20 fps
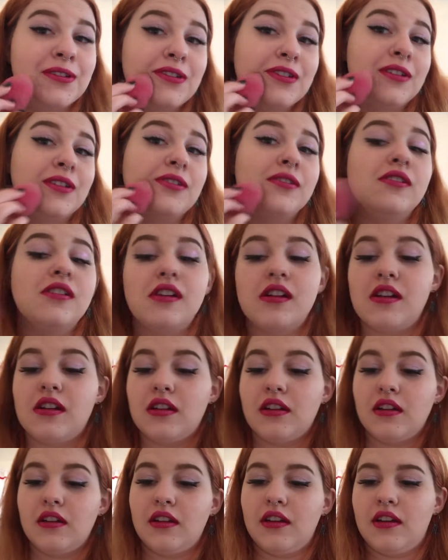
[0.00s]
So
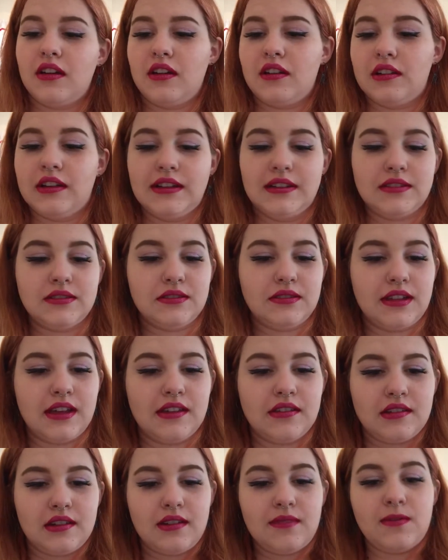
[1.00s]
alright, so
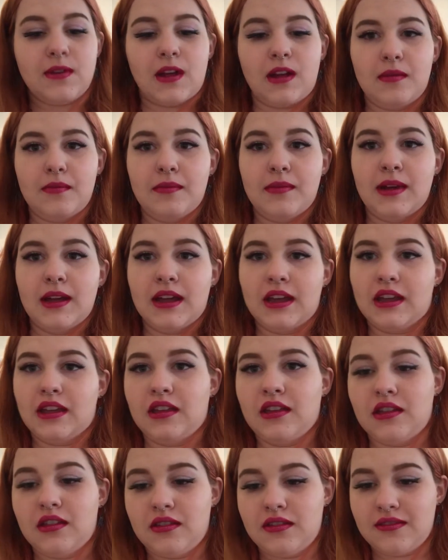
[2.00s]
now that I've got my